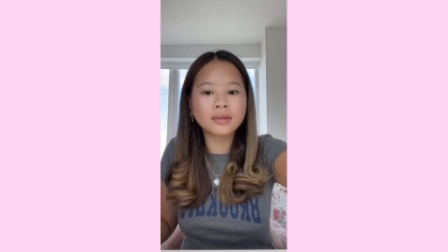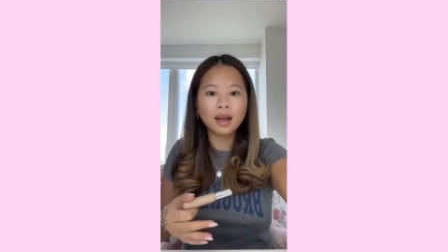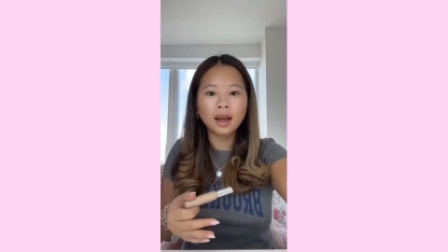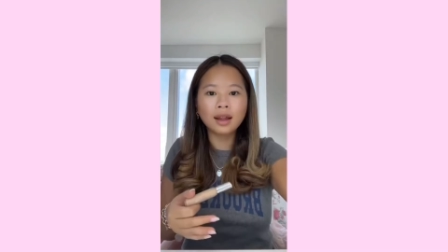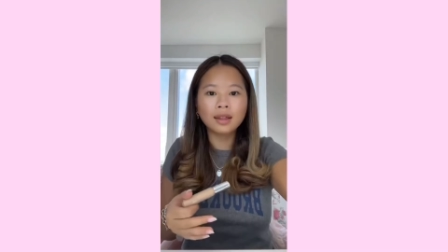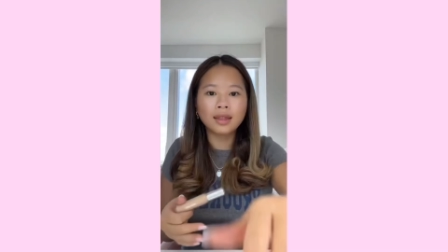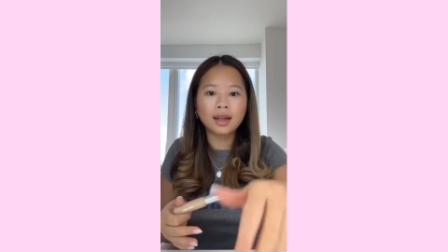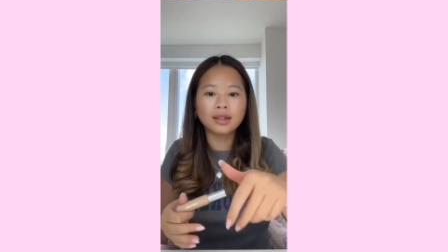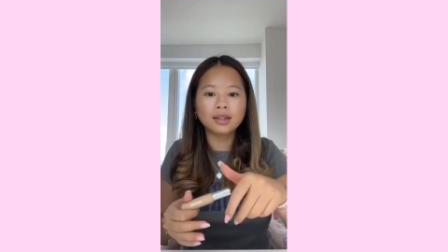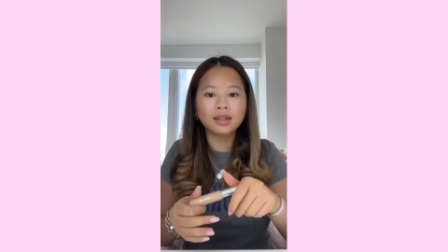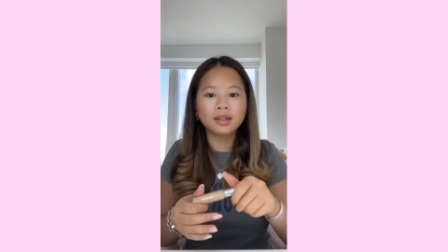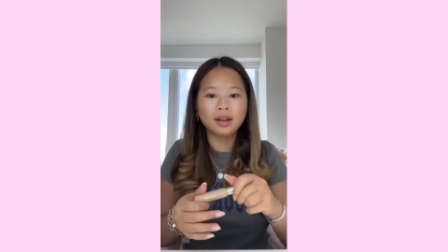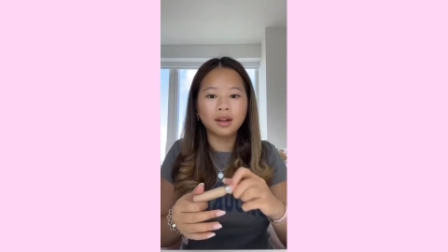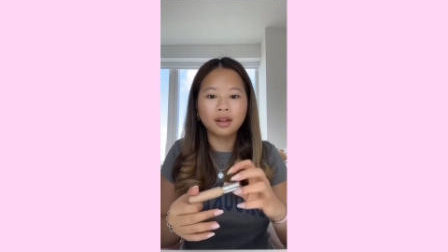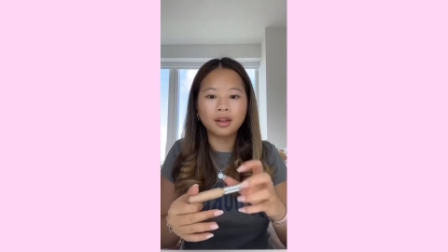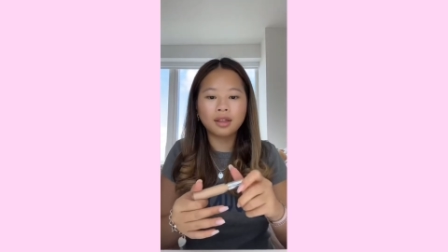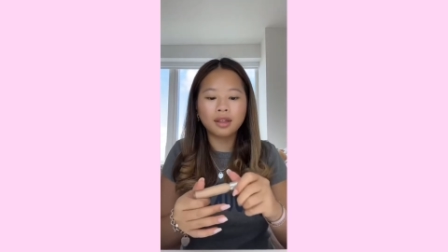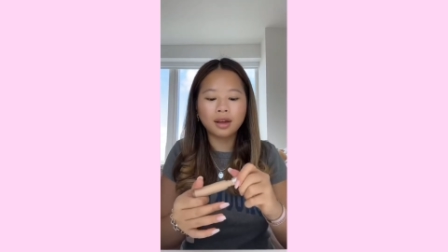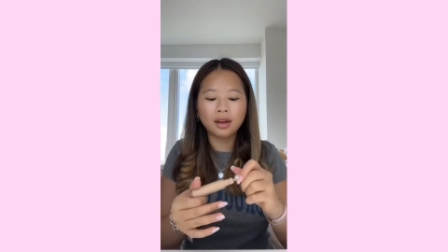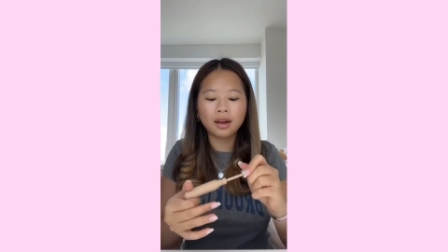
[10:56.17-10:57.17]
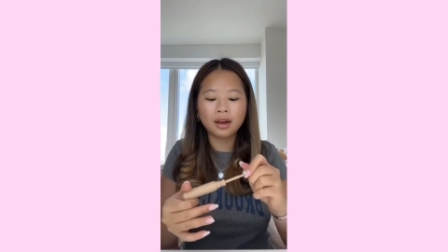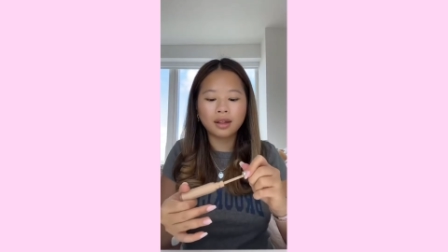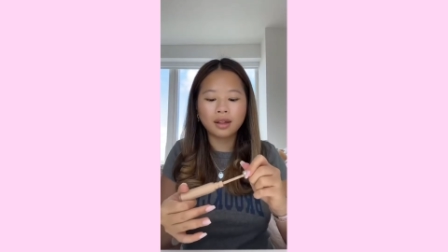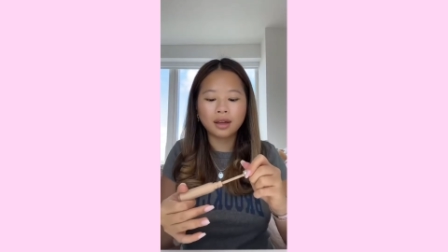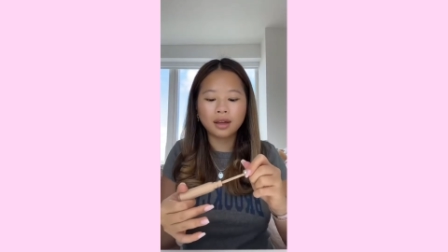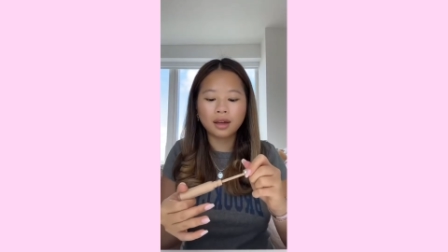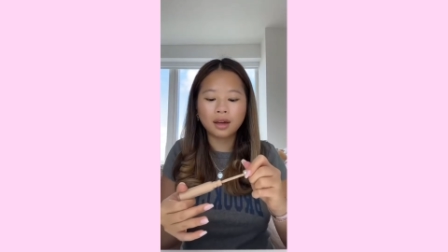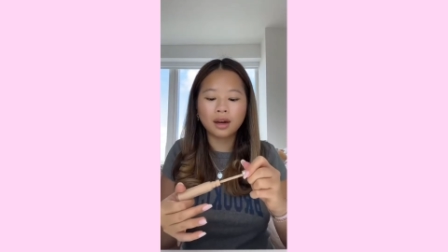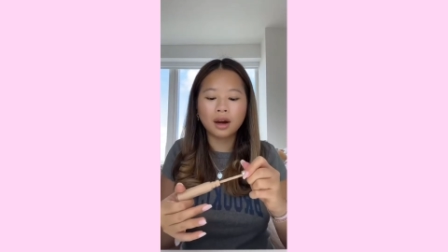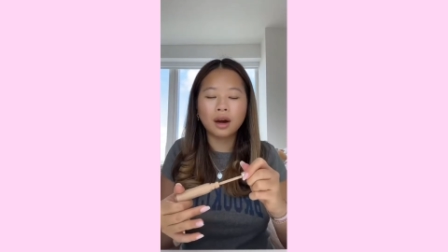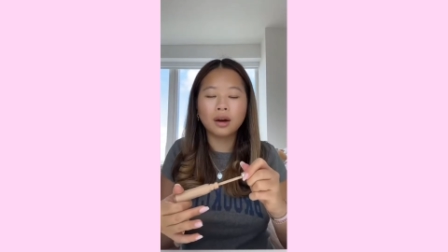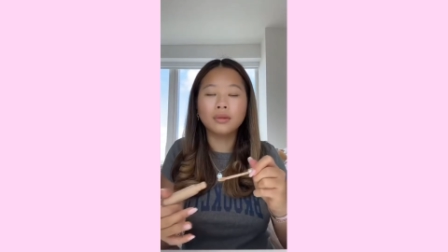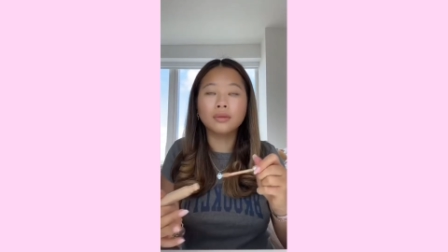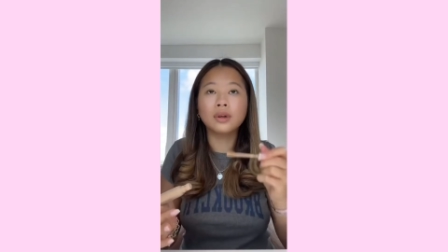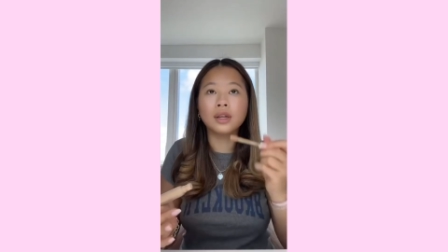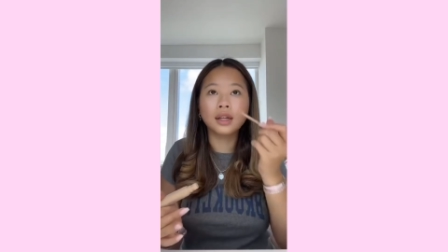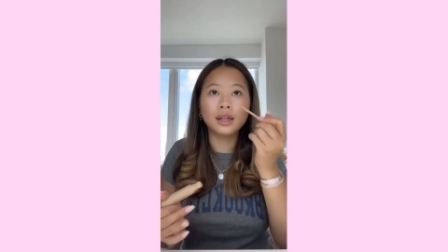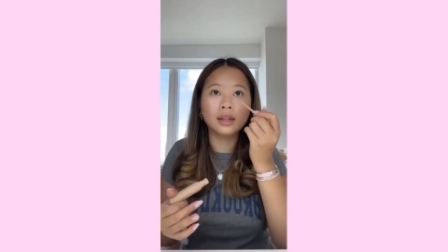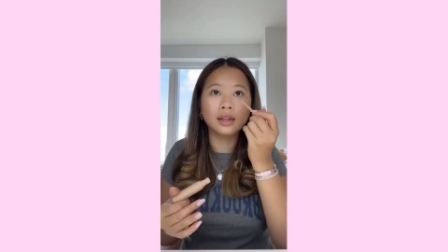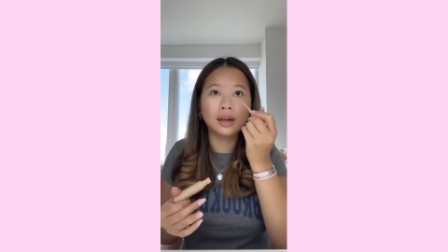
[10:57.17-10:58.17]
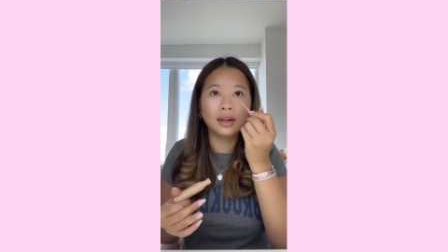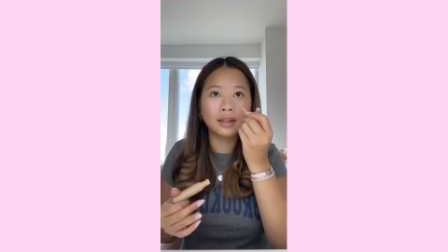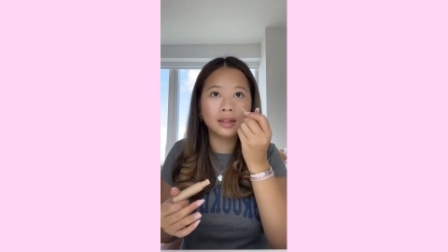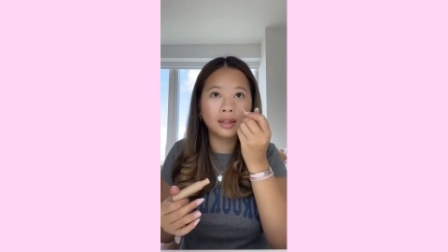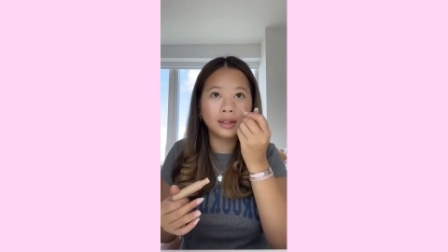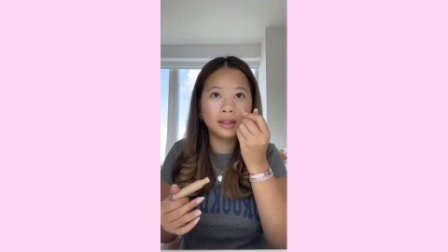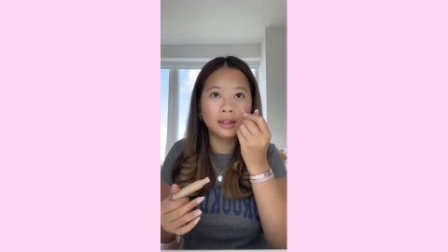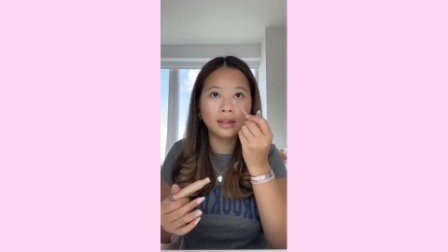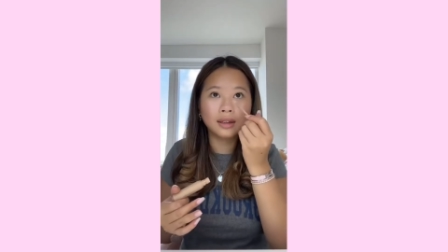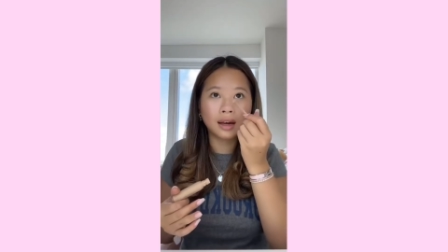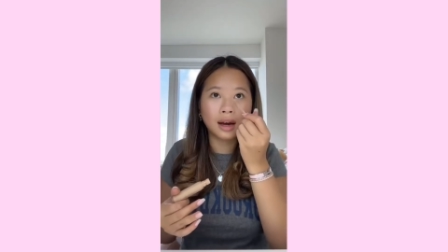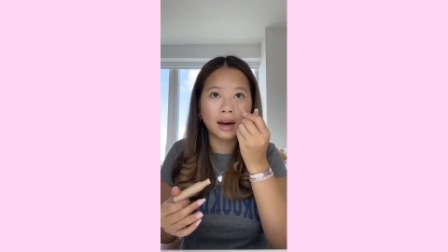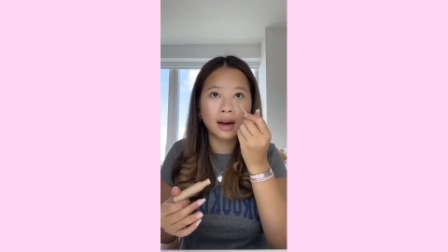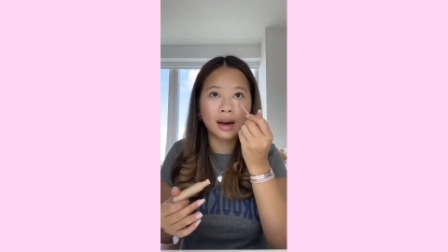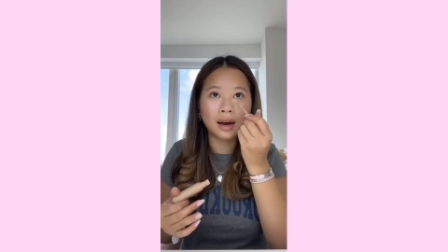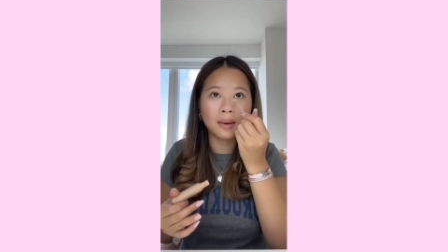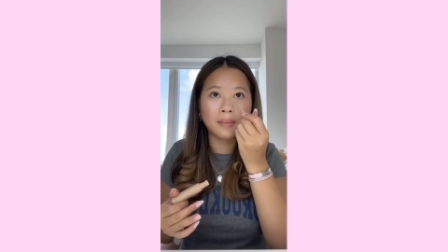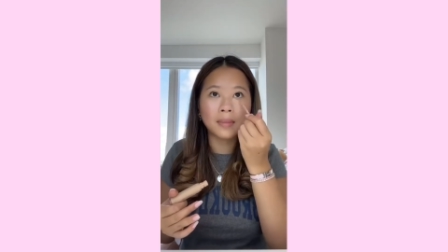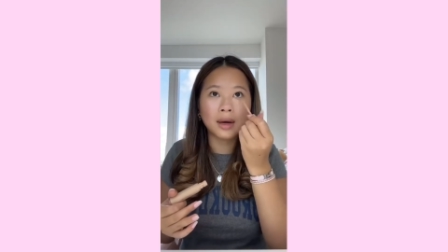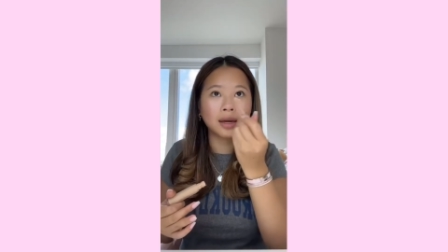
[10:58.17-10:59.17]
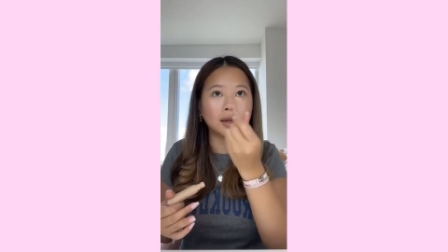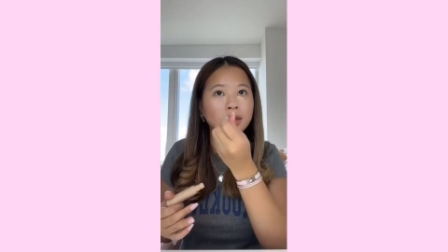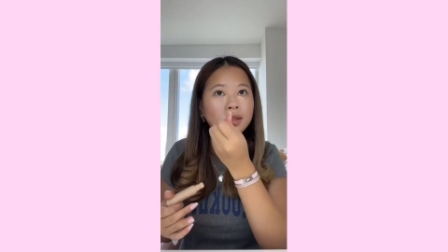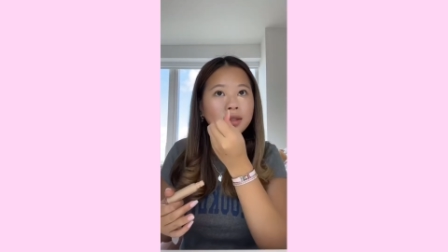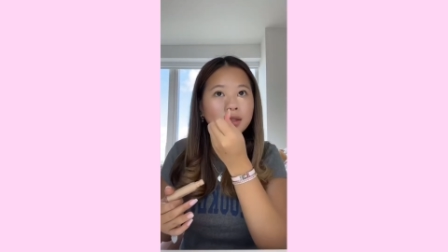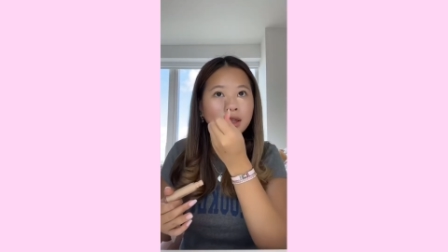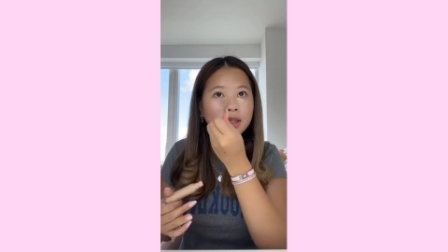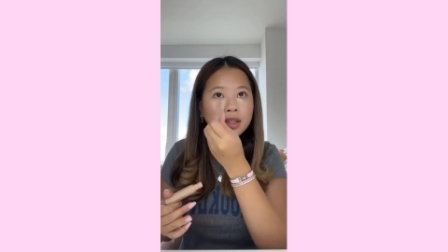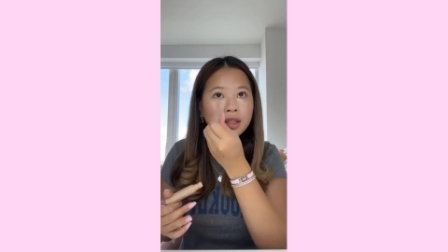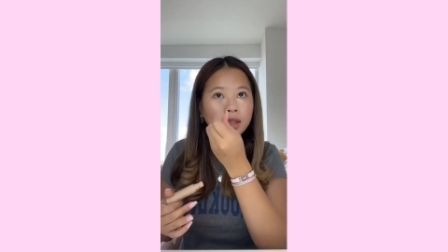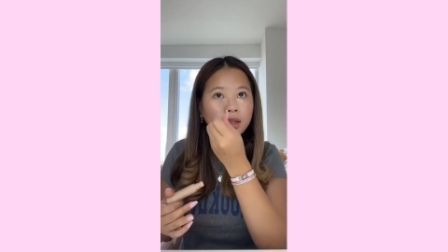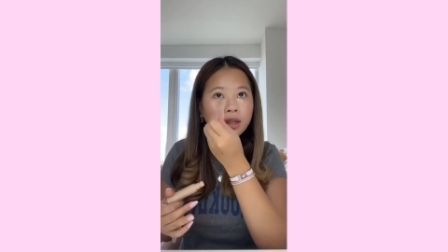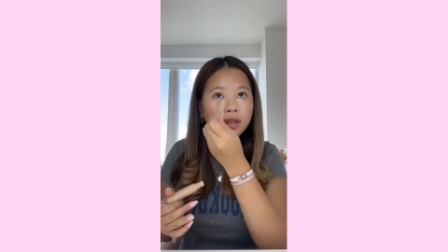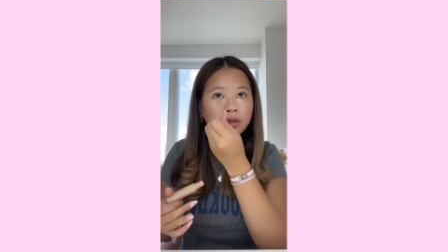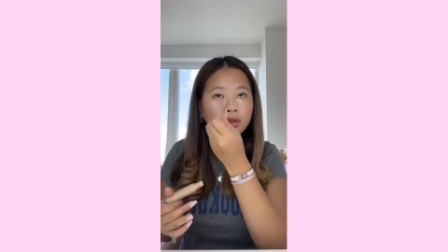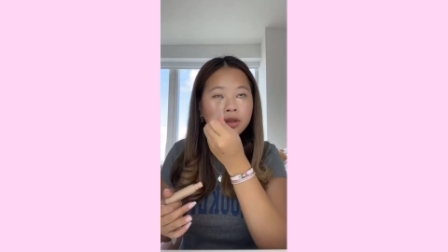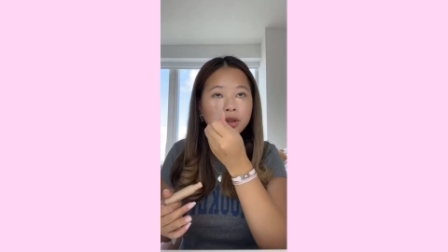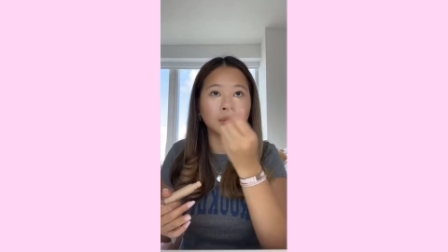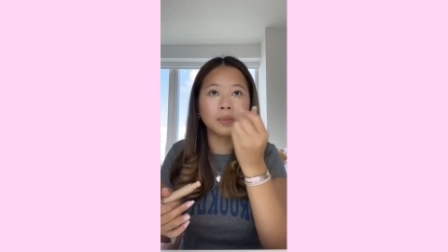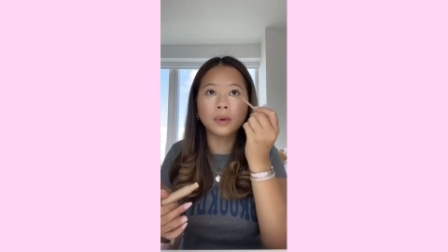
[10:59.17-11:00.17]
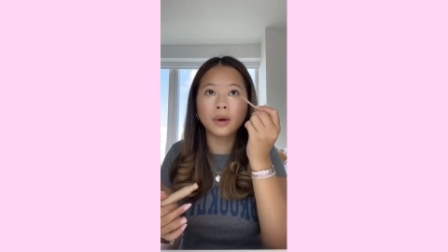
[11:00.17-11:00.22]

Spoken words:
That's another thing. I think I got really lucky that I met such a good group of